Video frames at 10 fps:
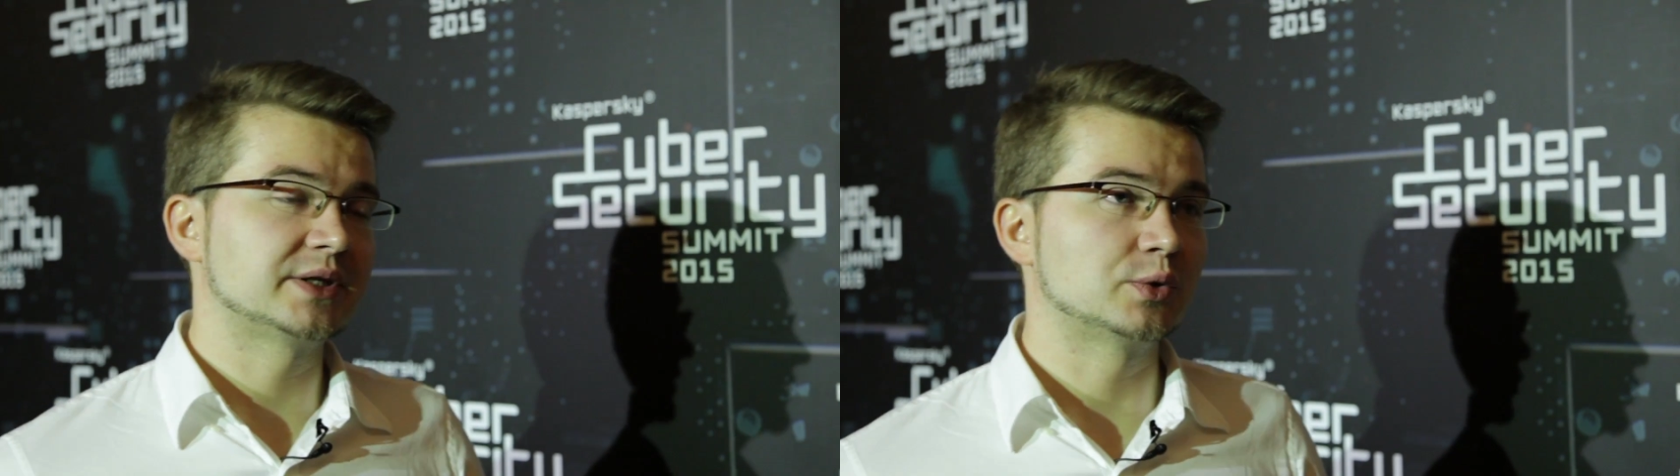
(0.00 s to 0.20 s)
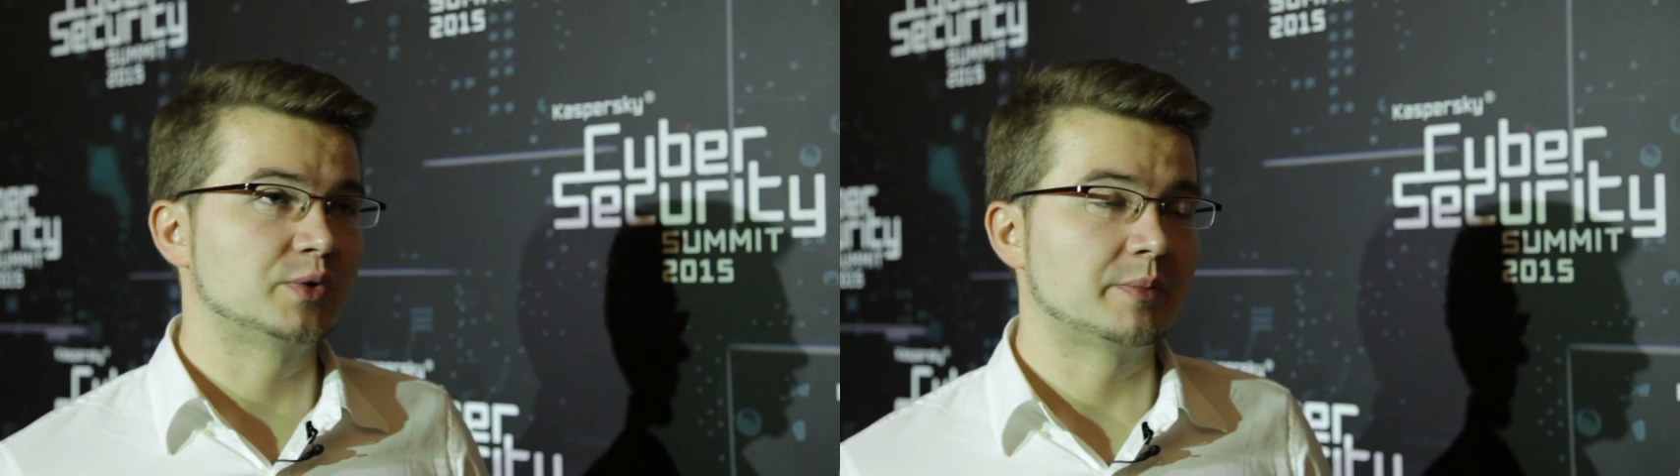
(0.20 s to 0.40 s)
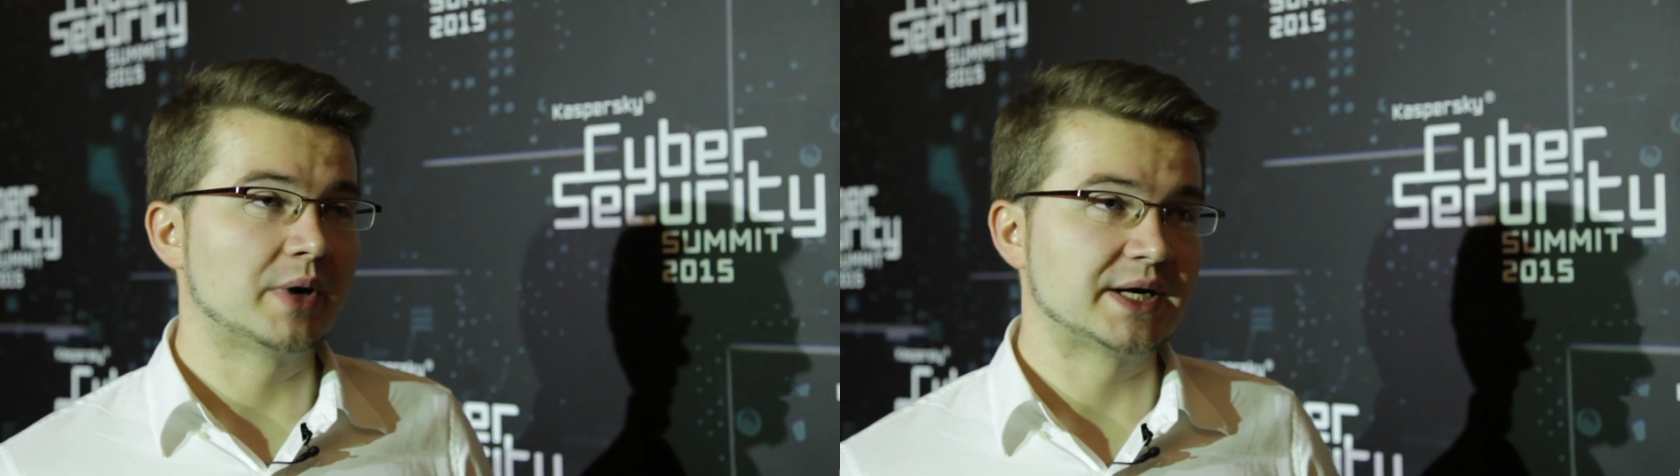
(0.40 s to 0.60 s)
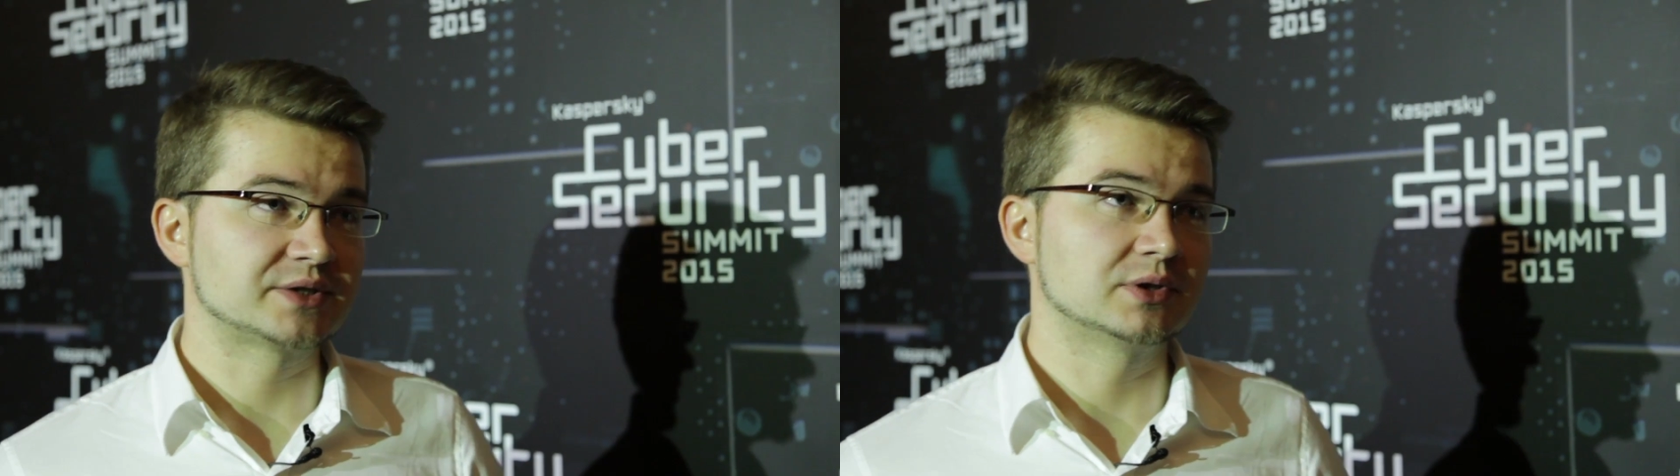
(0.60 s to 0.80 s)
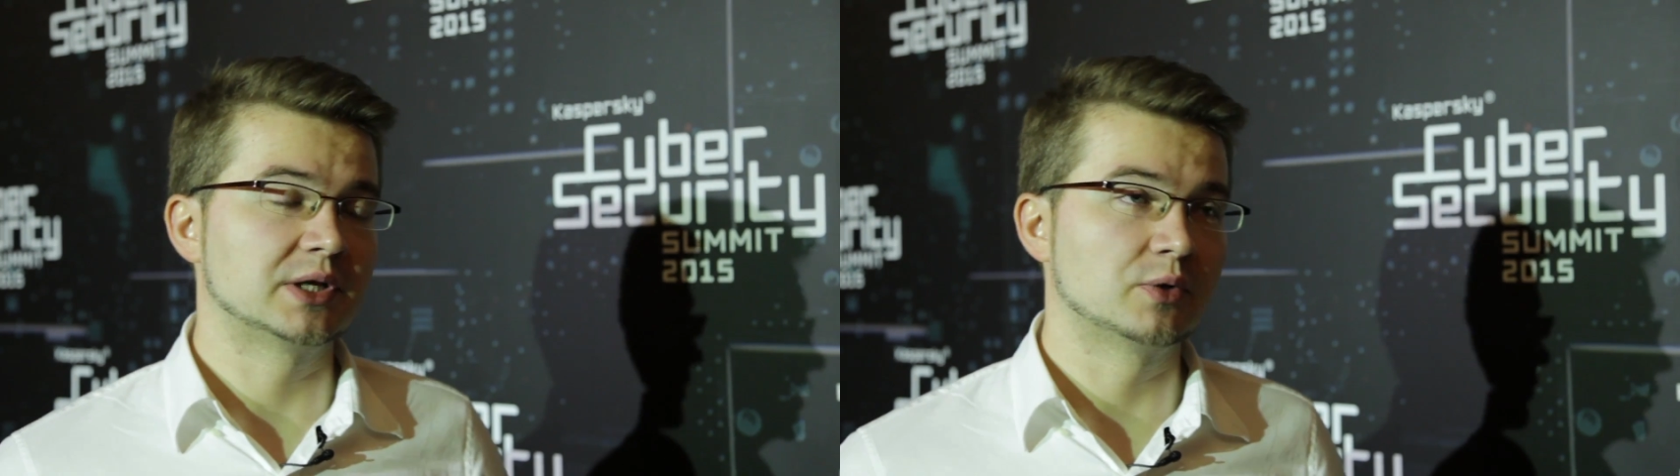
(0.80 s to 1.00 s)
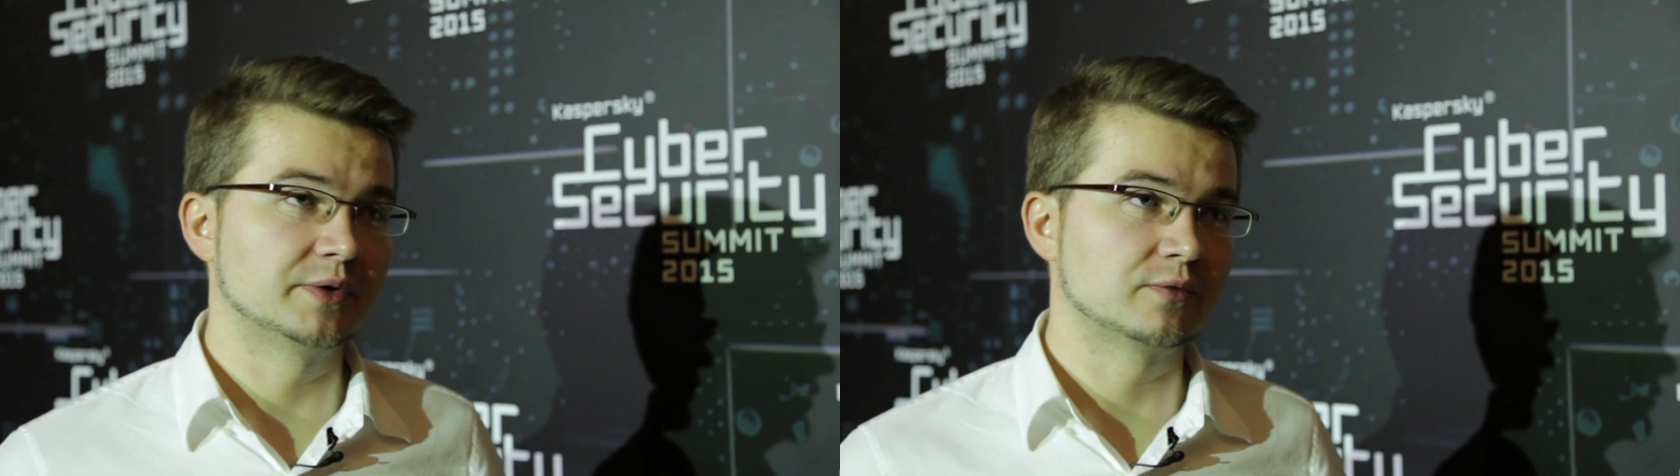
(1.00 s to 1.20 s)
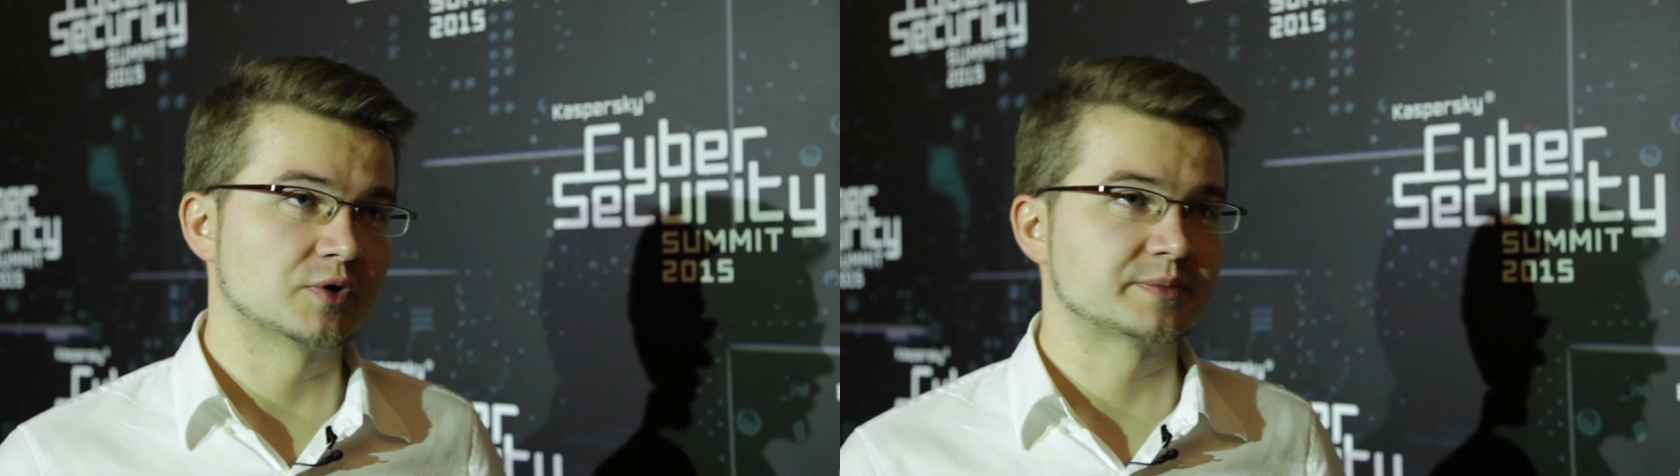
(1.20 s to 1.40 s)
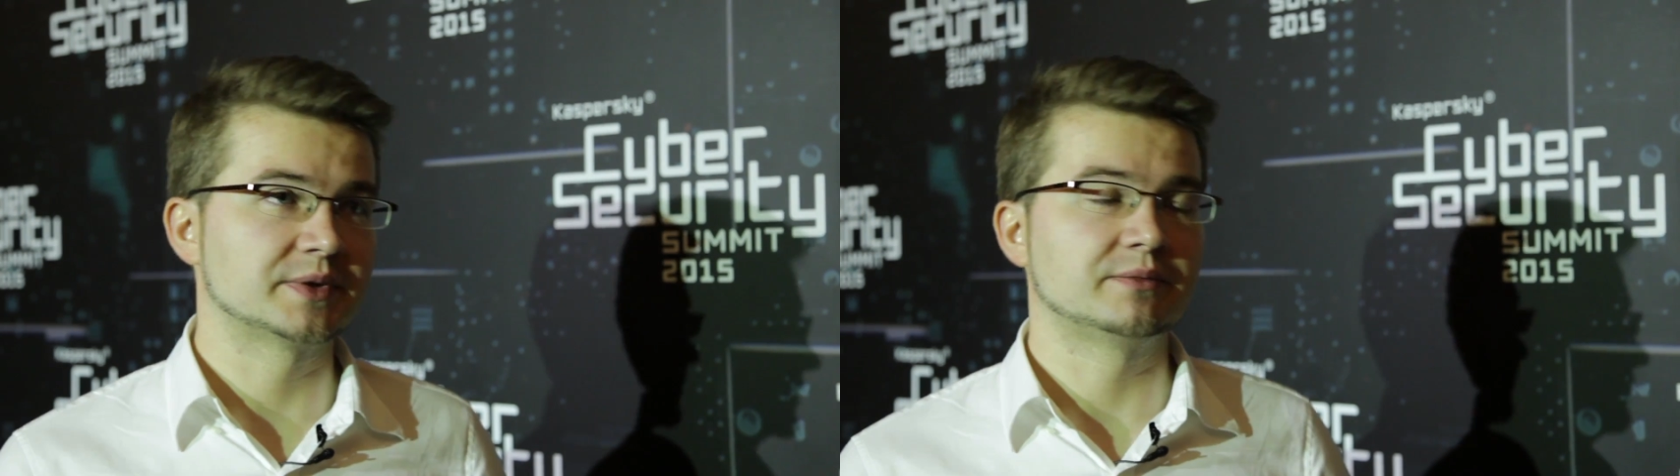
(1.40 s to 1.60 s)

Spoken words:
that we pass to the law enforcement,